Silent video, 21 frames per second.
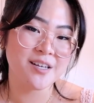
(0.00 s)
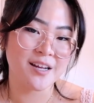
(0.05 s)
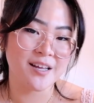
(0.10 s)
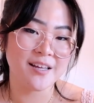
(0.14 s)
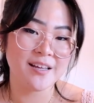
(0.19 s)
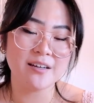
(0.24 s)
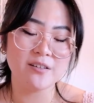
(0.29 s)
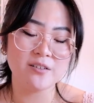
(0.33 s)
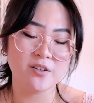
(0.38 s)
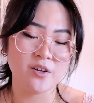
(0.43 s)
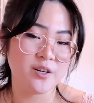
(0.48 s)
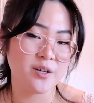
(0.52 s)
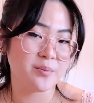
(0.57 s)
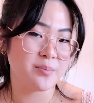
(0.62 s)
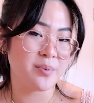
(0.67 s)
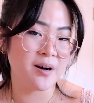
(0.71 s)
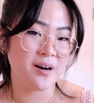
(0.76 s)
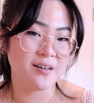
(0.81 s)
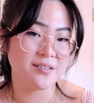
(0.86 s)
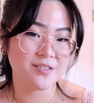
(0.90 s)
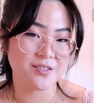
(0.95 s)
checking out Learning
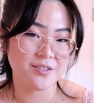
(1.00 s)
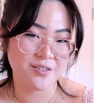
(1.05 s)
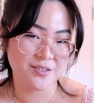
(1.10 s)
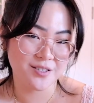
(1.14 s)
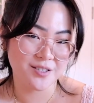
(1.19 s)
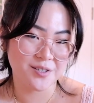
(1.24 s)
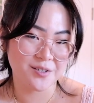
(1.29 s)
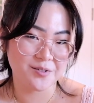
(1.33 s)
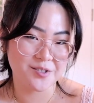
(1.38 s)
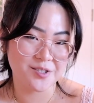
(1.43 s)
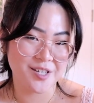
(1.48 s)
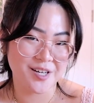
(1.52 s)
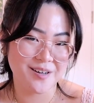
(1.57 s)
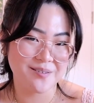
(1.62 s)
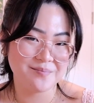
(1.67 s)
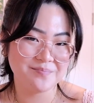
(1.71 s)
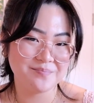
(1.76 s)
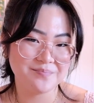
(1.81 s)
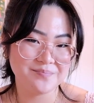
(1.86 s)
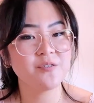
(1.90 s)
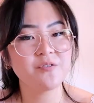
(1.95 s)
Paths on
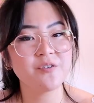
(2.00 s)
Skillshare.